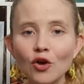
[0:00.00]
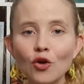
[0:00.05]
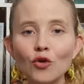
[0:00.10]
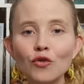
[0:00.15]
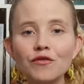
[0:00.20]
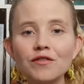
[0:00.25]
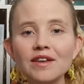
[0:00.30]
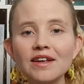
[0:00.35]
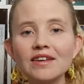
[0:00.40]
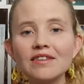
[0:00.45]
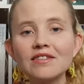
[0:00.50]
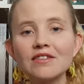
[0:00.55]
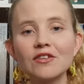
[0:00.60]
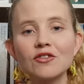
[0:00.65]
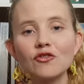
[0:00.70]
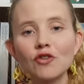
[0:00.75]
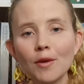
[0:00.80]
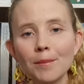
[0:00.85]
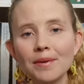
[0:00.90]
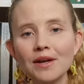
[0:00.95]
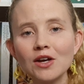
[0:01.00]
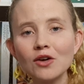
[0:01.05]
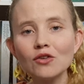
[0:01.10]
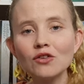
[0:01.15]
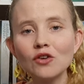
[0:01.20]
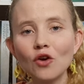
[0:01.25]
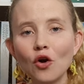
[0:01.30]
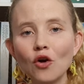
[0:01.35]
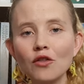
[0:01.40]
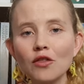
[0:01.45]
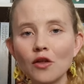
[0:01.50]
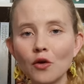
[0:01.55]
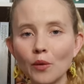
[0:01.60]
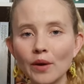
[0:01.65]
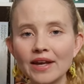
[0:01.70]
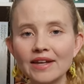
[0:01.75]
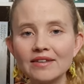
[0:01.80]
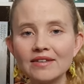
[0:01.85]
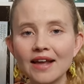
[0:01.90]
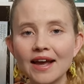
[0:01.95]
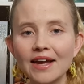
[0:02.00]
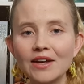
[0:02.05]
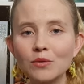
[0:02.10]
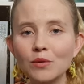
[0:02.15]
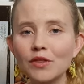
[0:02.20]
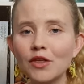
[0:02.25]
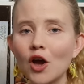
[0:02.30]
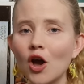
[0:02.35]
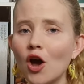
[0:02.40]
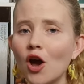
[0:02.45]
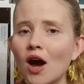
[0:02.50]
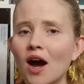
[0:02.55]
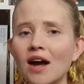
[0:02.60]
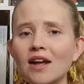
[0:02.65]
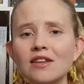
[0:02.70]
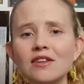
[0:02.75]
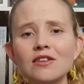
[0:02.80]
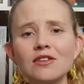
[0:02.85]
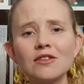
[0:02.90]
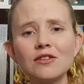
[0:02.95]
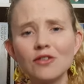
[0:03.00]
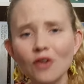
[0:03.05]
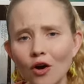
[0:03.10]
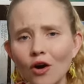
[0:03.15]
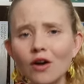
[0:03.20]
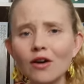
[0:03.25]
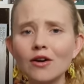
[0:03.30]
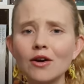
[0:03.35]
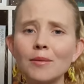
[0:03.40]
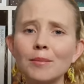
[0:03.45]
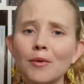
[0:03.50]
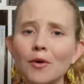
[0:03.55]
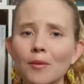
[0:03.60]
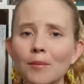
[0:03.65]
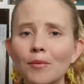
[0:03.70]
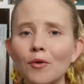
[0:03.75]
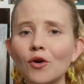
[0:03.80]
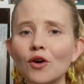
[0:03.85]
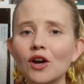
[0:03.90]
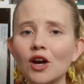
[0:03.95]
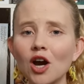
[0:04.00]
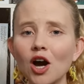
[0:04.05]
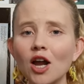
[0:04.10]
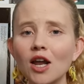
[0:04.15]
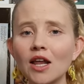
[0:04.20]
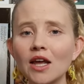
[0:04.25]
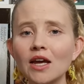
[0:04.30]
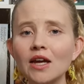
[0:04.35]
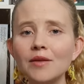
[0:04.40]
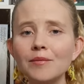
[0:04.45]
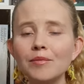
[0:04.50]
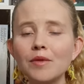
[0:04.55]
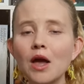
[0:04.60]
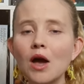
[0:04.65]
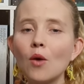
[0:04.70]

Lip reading: who flees to tropical North Queensland with her adorable border collie